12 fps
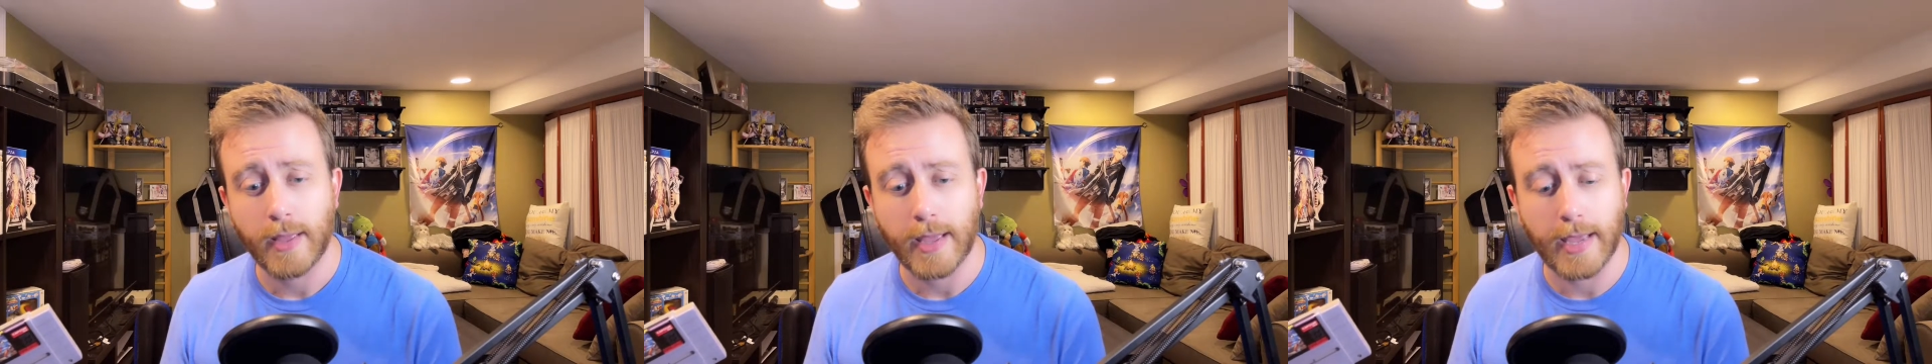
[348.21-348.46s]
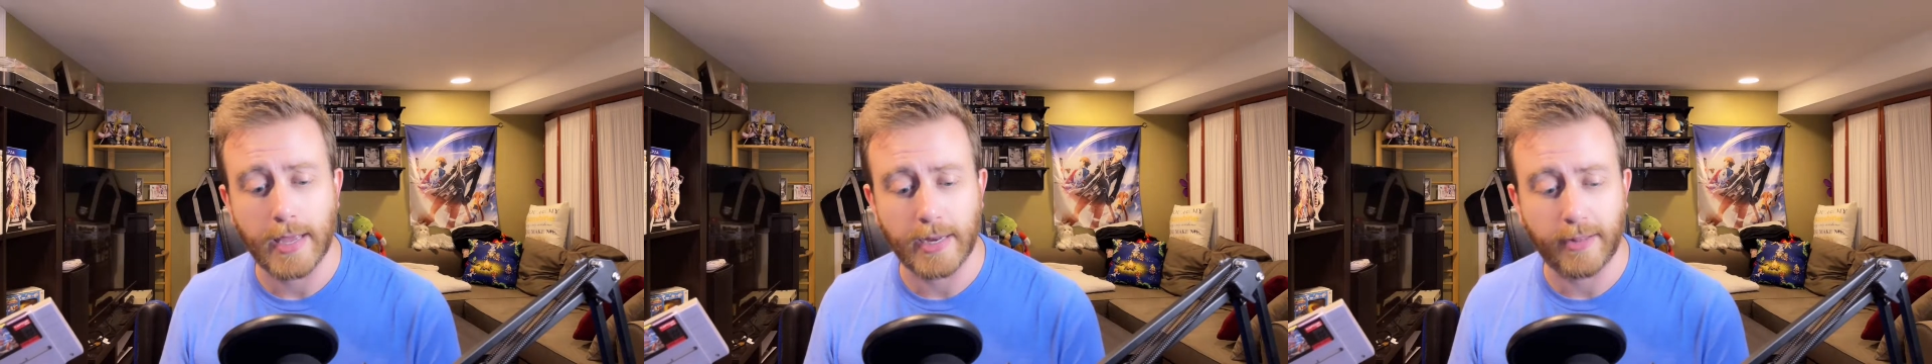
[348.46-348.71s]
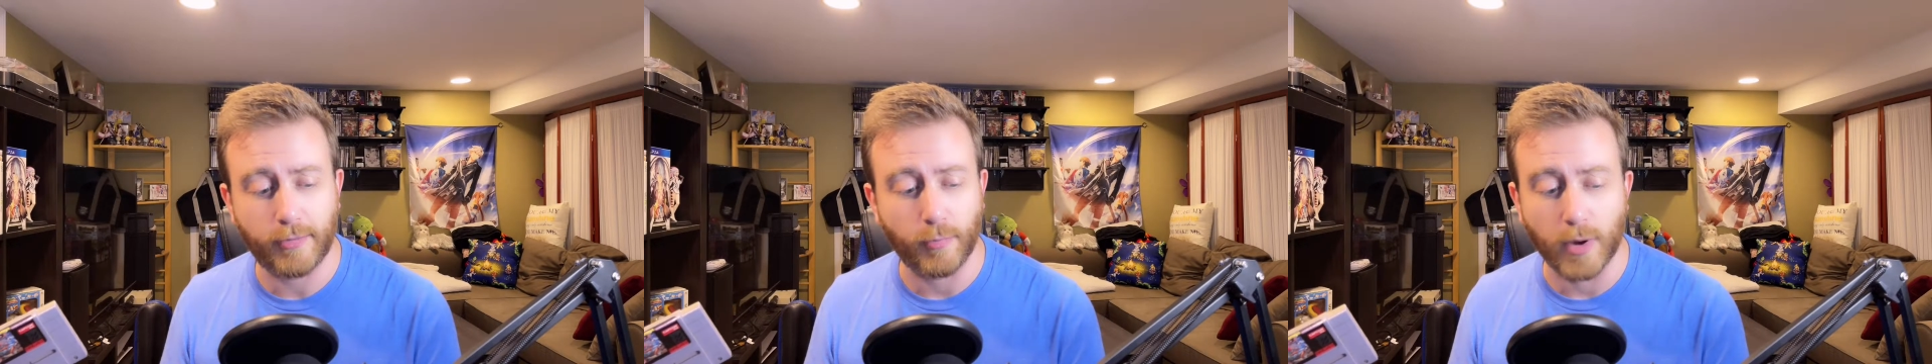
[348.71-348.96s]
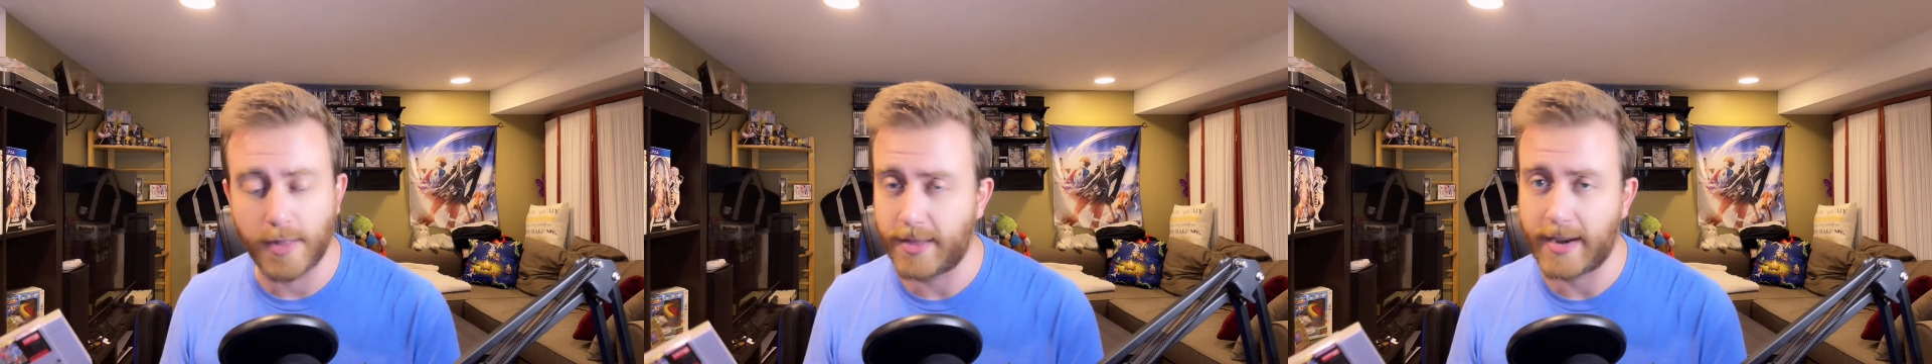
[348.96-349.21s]
and it's
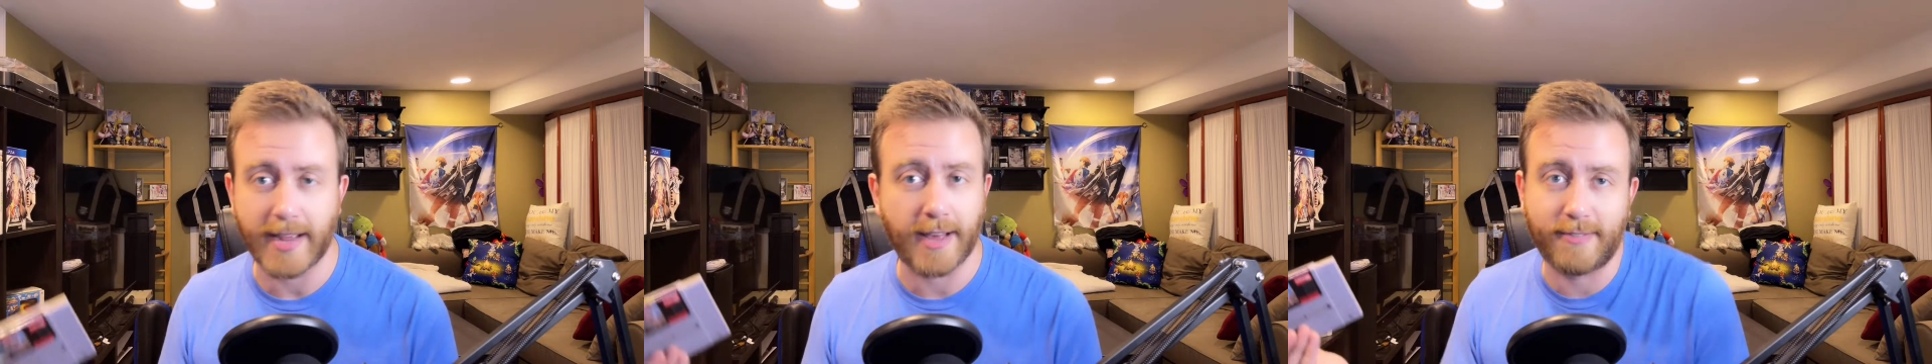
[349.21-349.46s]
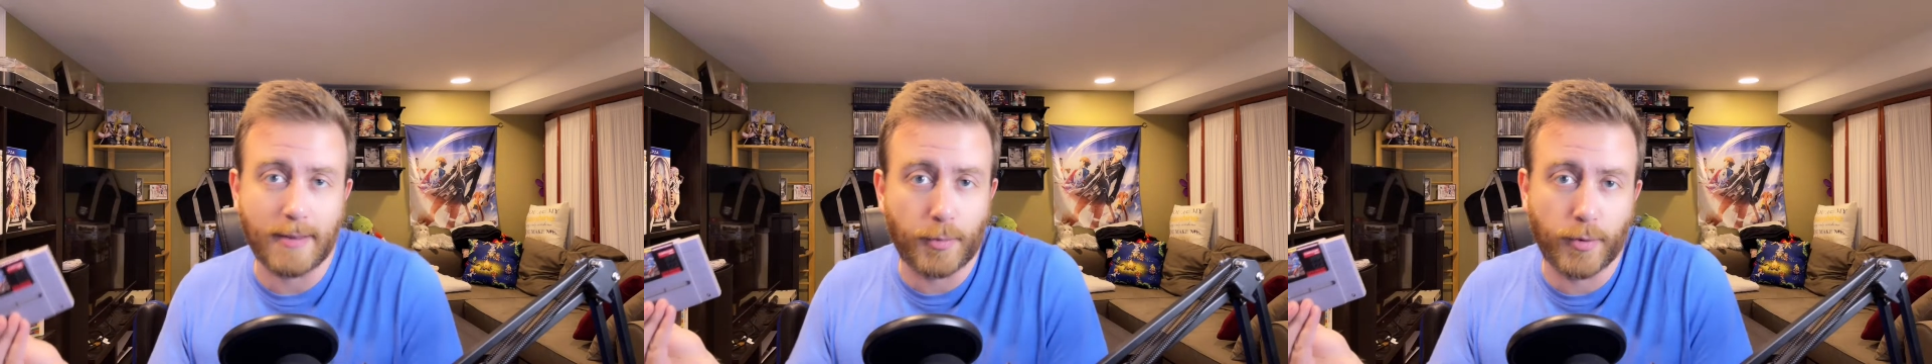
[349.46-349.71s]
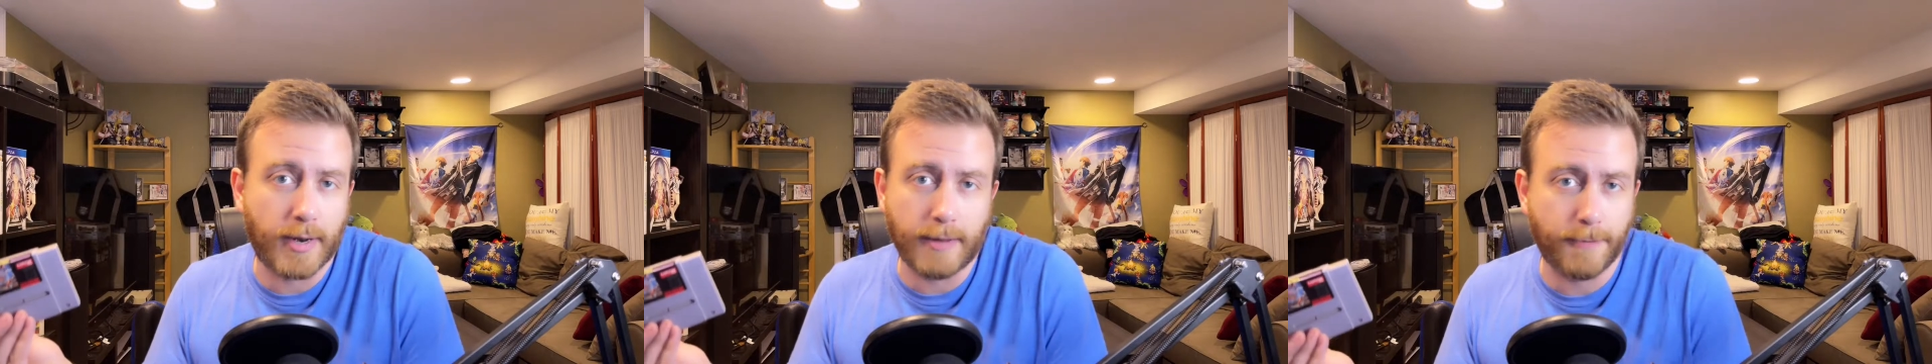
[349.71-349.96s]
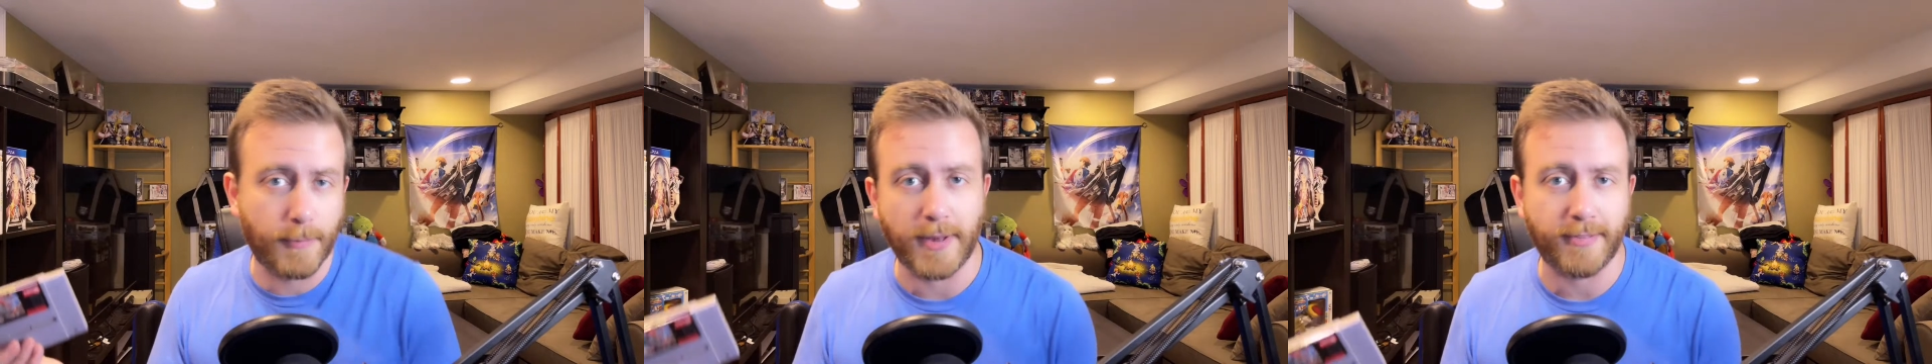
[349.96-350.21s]
one that I guess I'm creating
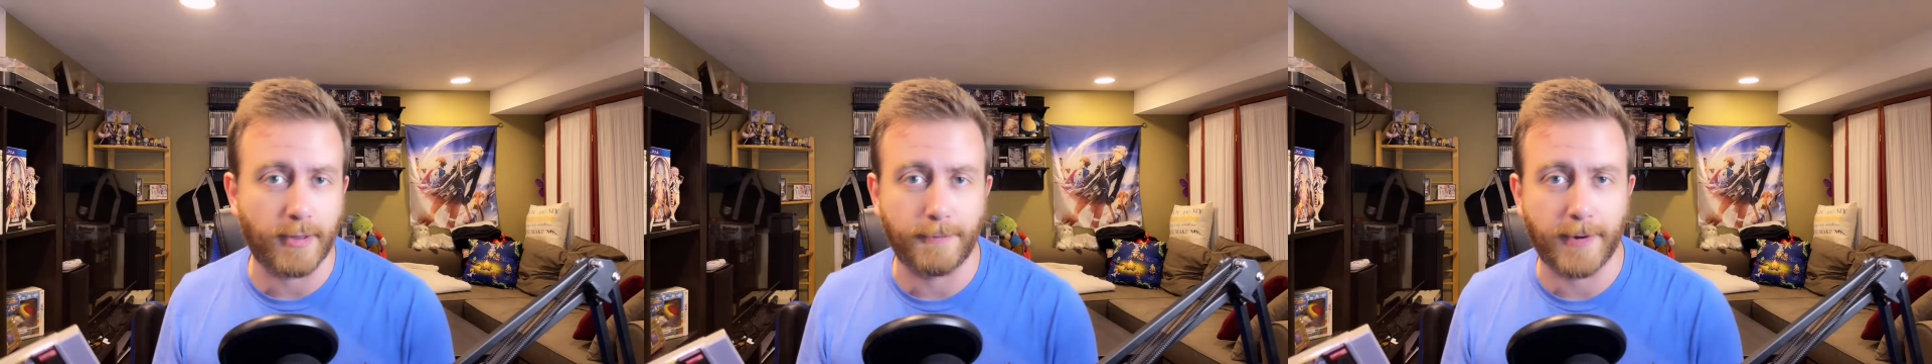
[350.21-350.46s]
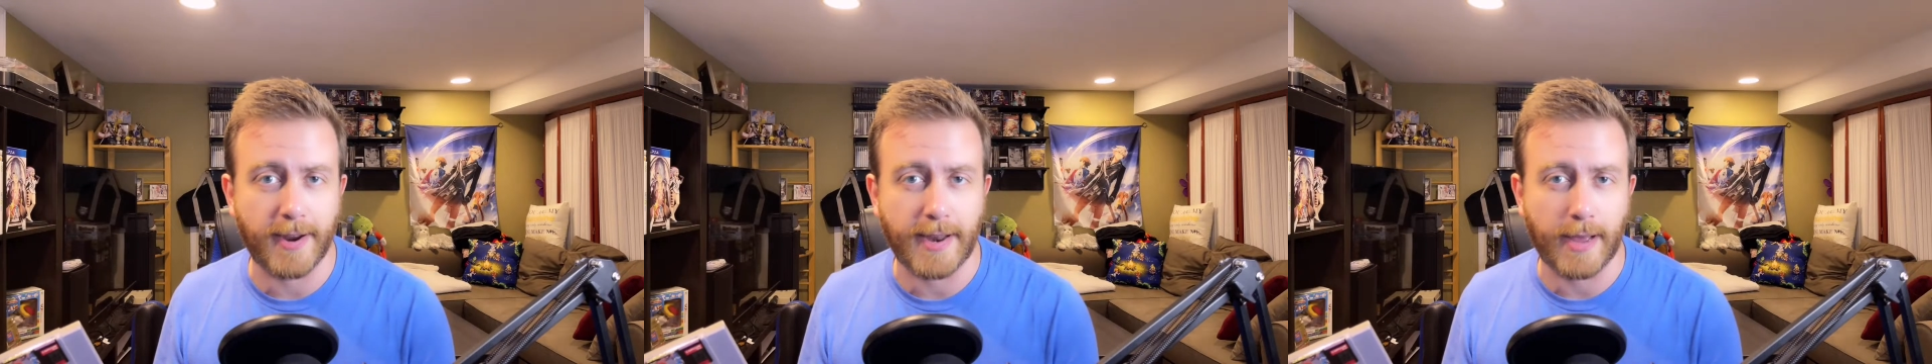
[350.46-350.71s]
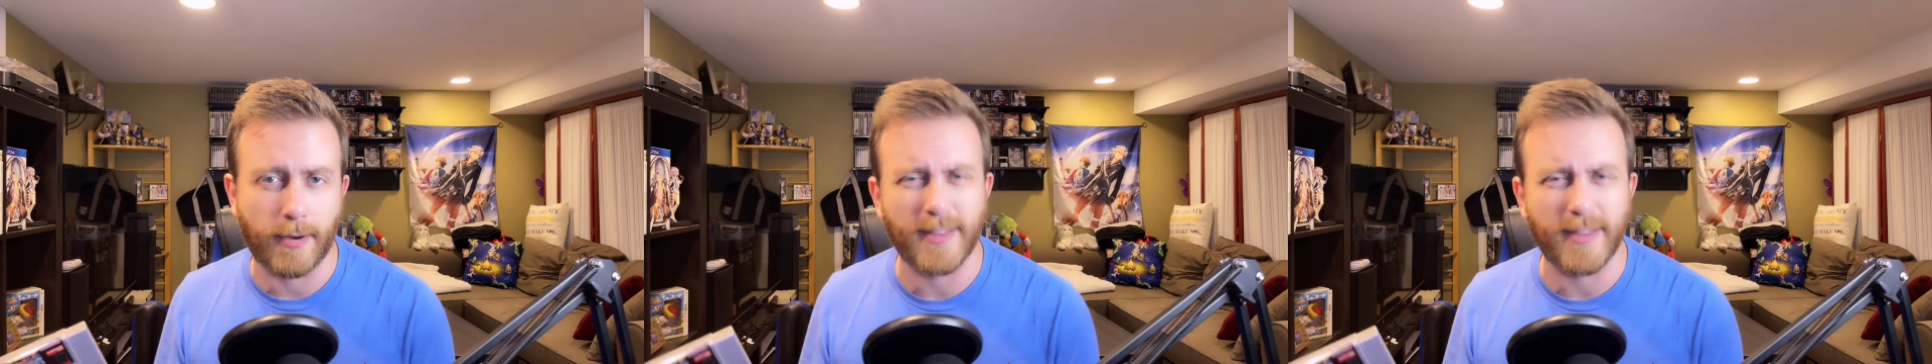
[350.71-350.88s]
for myself right now.